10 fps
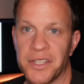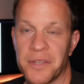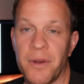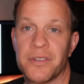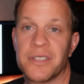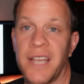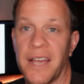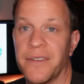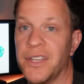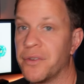the most
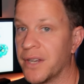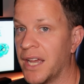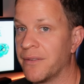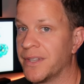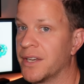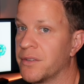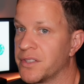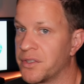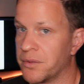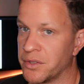caffeine you can have in there
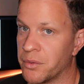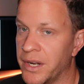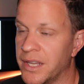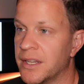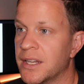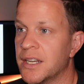is 320.